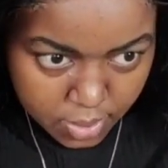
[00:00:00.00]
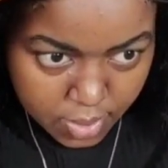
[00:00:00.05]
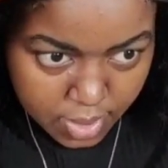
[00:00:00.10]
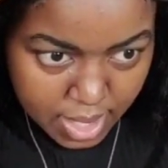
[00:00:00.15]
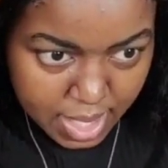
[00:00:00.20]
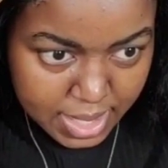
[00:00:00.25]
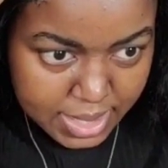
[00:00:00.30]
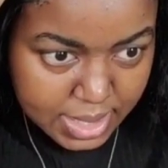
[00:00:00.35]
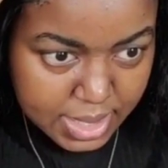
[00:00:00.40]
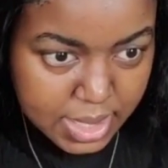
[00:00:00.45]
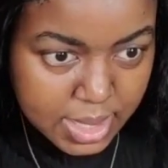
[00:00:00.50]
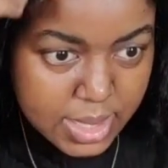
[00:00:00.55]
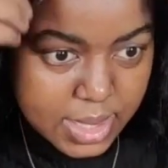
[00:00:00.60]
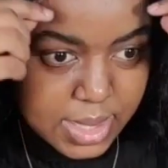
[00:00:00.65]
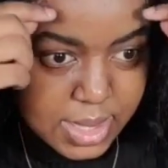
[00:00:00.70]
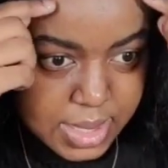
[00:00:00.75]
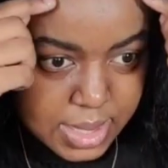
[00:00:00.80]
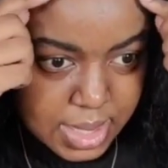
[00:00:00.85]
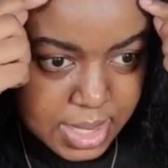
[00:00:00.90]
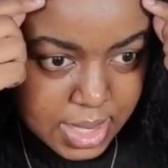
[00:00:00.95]
You guys can
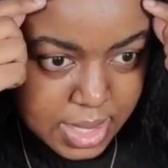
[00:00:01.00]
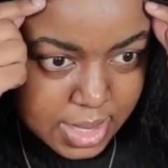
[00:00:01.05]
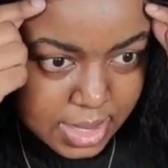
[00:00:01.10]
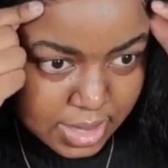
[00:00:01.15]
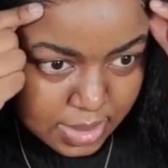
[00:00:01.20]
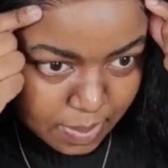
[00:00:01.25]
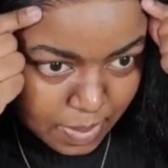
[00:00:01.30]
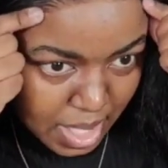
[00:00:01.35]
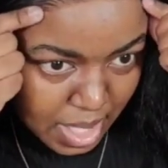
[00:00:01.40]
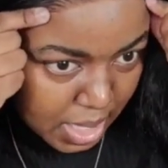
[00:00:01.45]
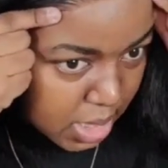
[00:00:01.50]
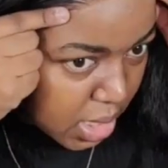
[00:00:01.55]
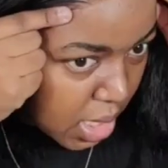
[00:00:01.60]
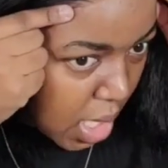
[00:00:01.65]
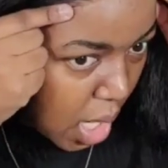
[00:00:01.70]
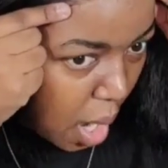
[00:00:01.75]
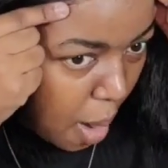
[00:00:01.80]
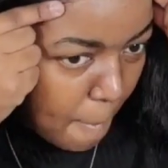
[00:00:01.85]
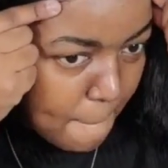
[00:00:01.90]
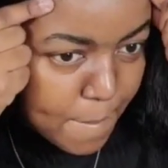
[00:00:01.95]
see it is
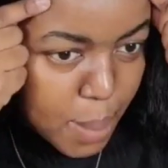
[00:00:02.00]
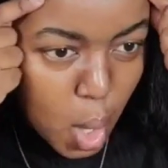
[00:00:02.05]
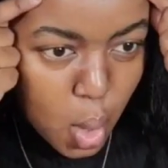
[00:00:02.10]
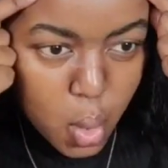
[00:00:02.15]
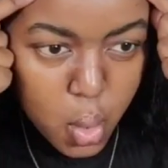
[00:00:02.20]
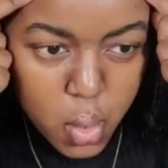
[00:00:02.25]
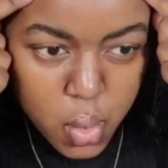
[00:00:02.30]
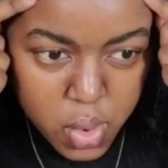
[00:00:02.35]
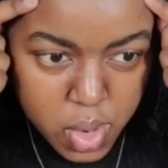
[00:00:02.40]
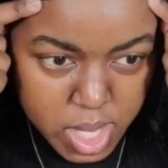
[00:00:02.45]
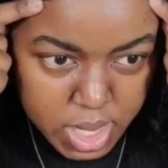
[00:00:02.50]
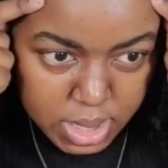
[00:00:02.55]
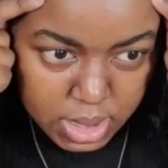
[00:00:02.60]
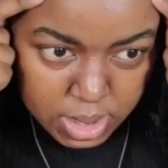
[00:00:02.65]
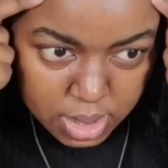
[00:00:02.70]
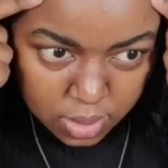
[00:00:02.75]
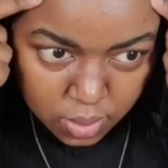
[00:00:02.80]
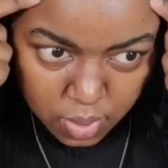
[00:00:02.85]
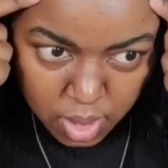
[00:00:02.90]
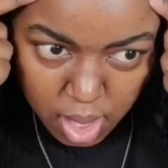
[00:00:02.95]
matching
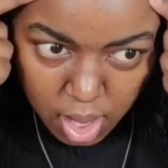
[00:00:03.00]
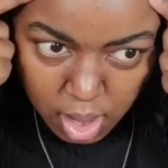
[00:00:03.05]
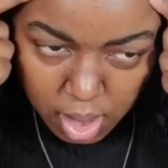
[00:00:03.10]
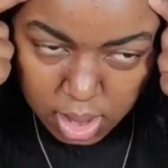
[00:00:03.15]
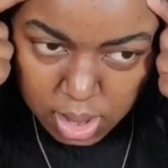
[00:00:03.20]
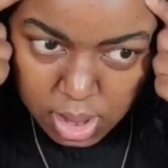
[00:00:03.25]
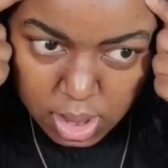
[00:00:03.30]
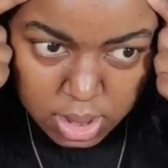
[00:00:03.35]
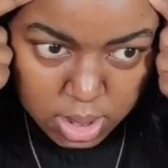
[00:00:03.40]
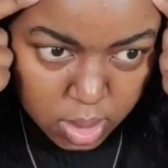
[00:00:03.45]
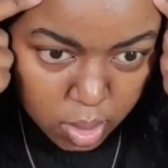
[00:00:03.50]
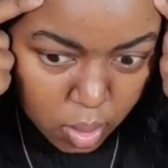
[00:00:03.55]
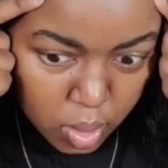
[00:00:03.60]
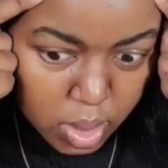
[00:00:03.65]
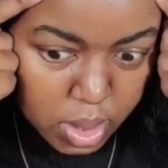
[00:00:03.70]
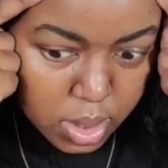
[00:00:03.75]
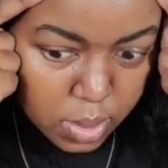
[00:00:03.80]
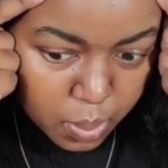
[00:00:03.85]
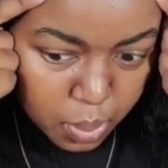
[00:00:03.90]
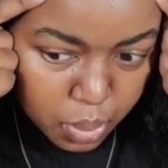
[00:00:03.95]
pretty well. This
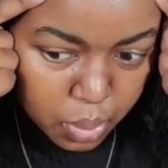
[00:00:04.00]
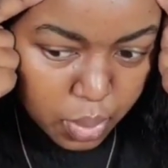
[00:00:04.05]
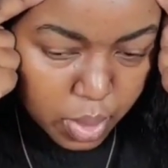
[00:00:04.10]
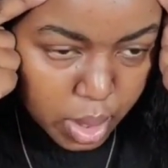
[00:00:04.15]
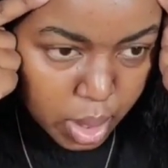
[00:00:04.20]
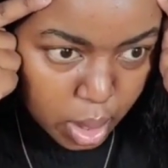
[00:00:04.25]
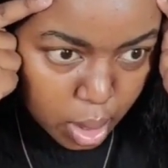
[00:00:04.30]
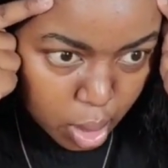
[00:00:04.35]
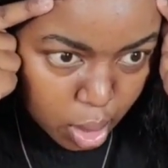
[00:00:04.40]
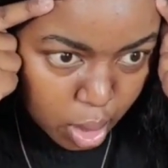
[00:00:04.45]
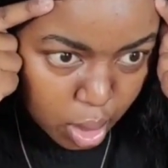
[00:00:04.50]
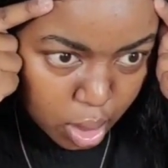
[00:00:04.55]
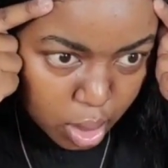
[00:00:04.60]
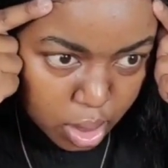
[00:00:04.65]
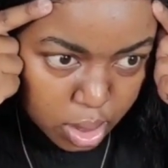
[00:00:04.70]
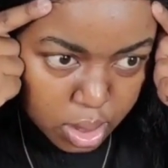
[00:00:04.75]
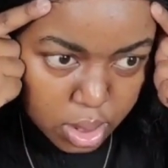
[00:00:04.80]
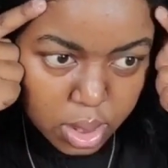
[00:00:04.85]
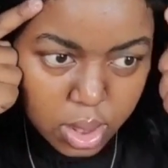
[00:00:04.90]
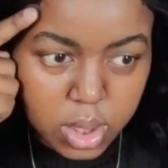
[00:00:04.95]
looks pretty good.